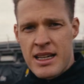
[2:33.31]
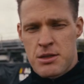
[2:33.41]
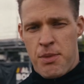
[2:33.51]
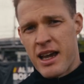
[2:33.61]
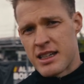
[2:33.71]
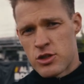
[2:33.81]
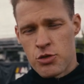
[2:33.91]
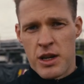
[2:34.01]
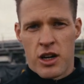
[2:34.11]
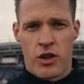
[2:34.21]
space
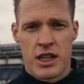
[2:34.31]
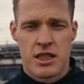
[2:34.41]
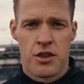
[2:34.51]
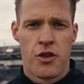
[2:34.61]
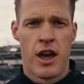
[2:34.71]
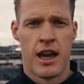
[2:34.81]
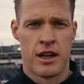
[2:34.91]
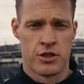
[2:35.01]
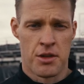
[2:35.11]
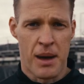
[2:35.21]
to be aggressive,
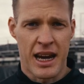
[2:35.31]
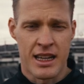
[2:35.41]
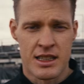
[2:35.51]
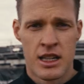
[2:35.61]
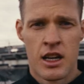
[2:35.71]
and on the backhand